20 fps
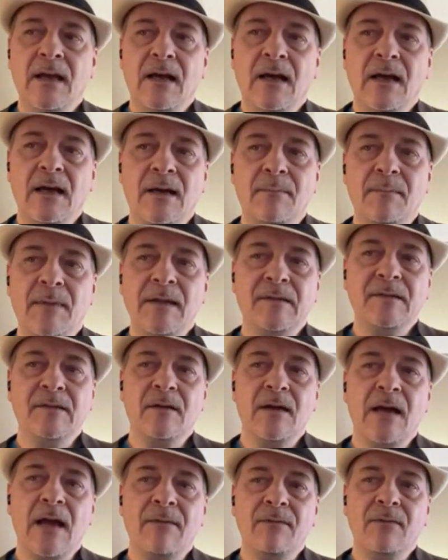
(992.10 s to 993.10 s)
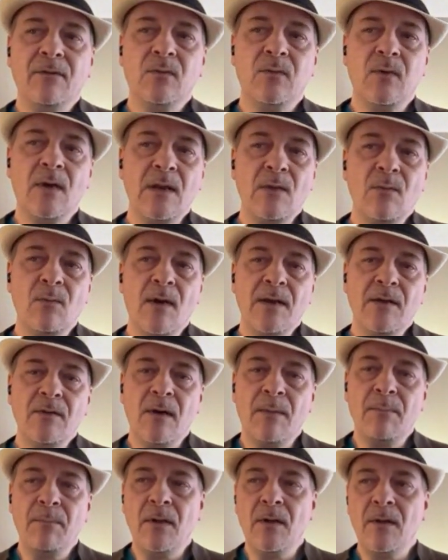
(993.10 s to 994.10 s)
I still have 21 to
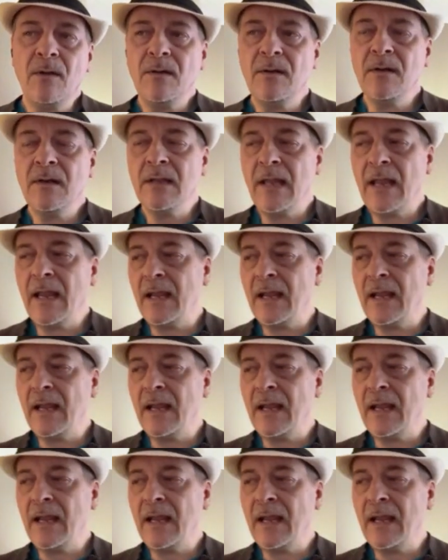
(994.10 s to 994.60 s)
upload,